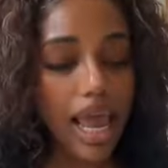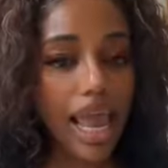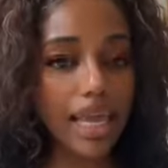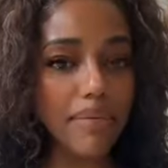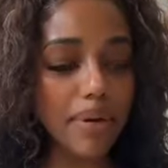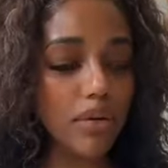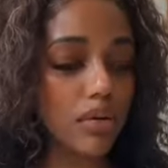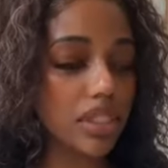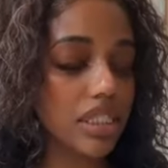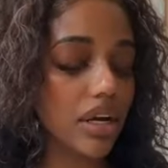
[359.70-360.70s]
Eight of
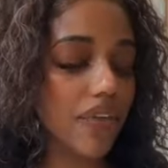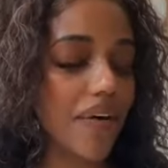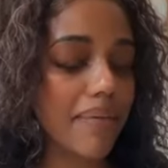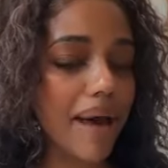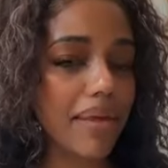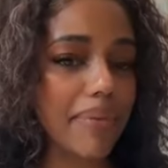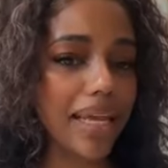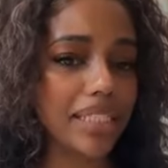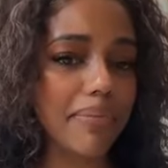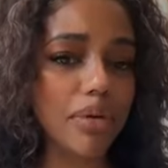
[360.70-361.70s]
Pentacles is clarified by the
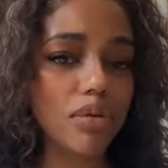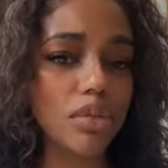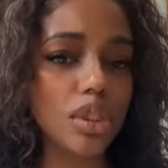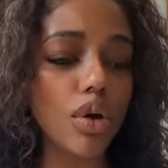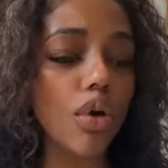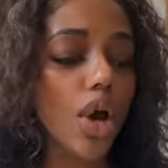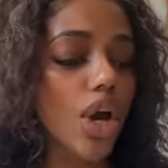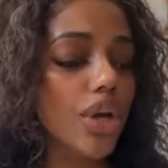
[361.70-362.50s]
Page of Pentacles. So